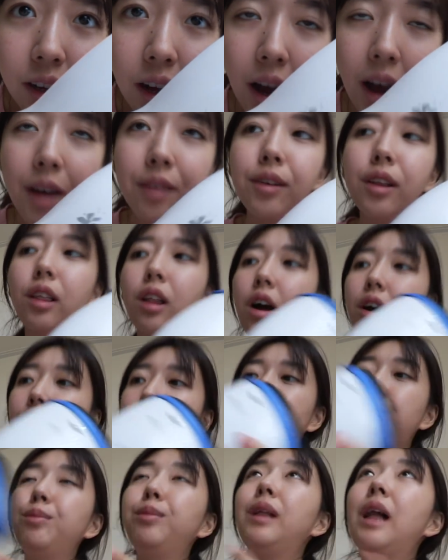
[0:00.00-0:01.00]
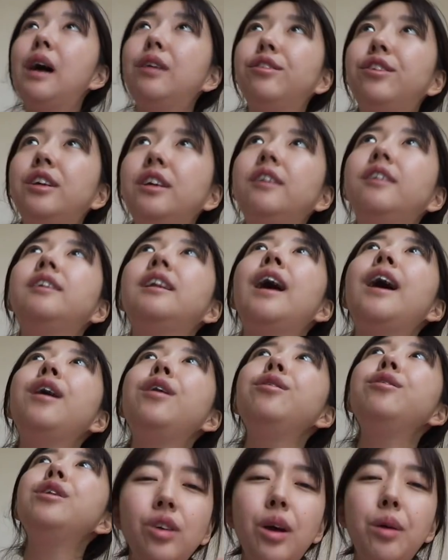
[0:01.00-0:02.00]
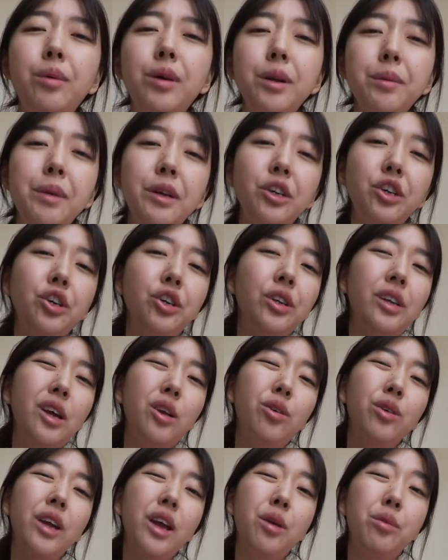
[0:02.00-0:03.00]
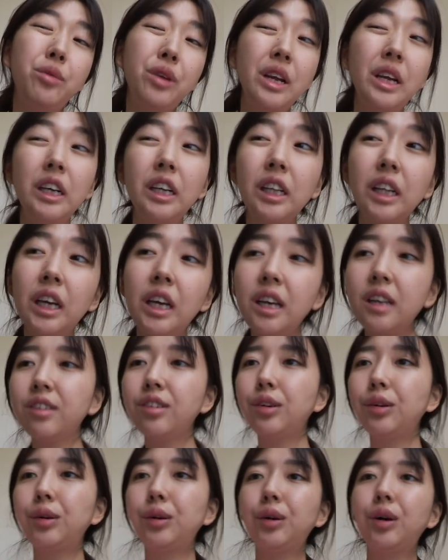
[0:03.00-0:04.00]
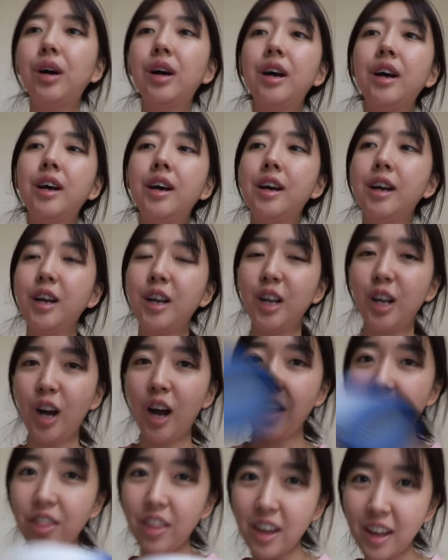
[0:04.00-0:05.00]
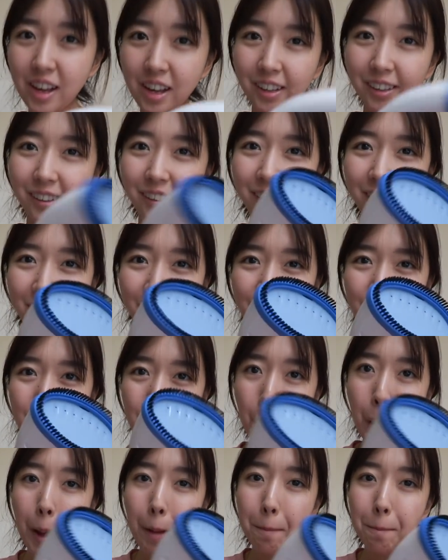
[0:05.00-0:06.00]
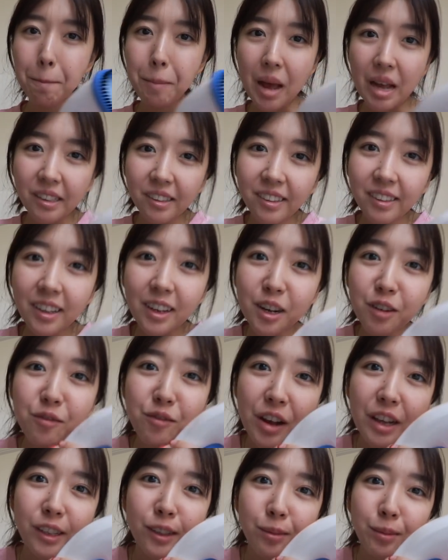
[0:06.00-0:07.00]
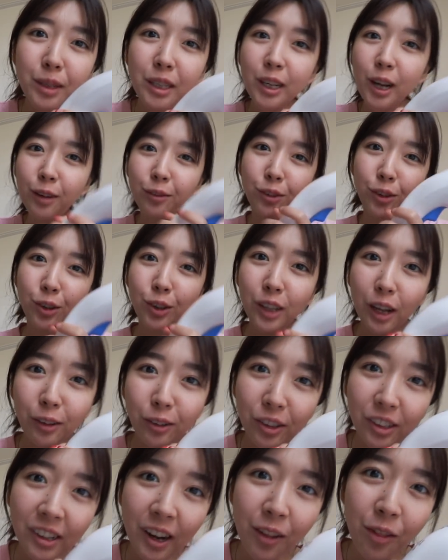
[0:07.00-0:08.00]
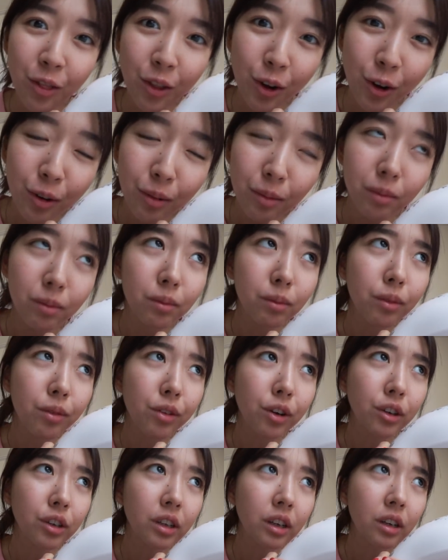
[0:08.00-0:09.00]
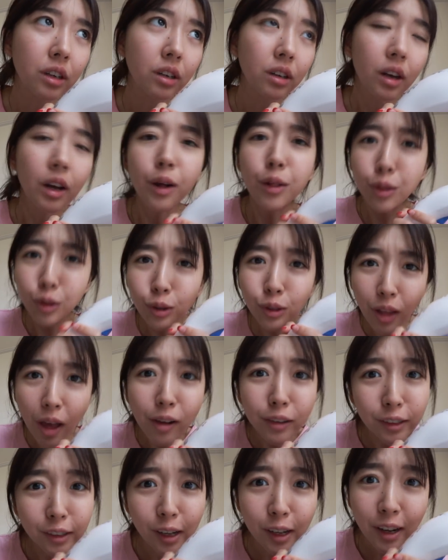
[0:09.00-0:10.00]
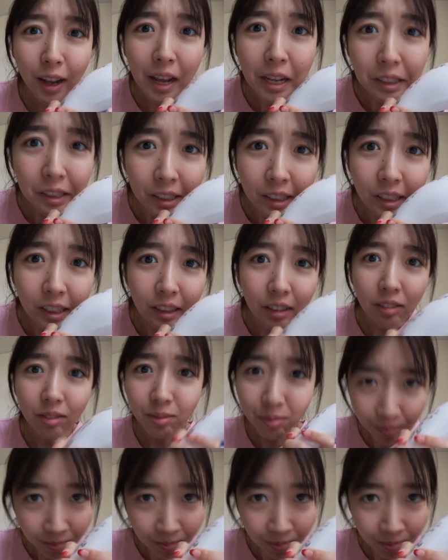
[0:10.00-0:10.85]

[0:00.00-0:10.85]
I have a lot of blouses now, so I want to make sure they don't get wrinkly, so got this. Best investment of 2018.